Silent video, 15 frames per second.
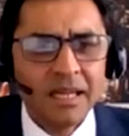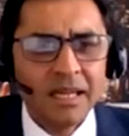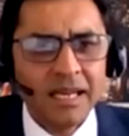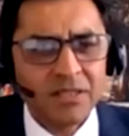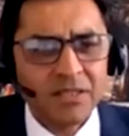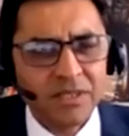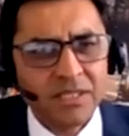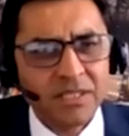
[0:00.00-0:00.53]

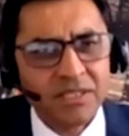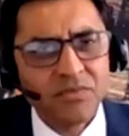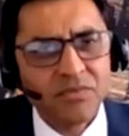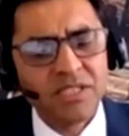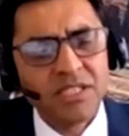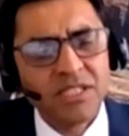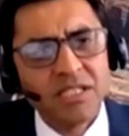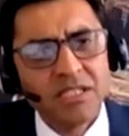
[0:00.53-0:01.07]
As much as
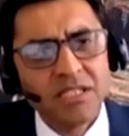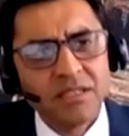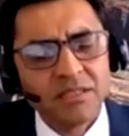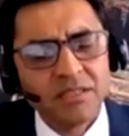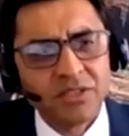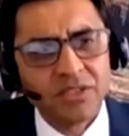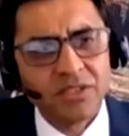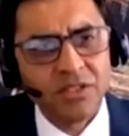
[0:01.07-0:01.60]
we see
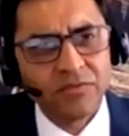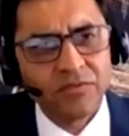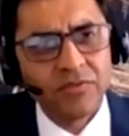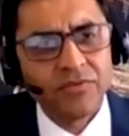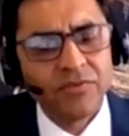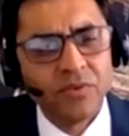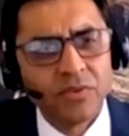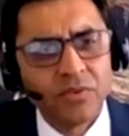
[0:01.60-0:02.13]
shift
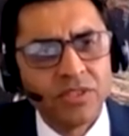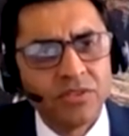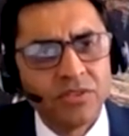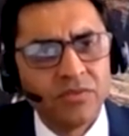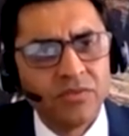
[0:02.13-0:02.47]
from 4G to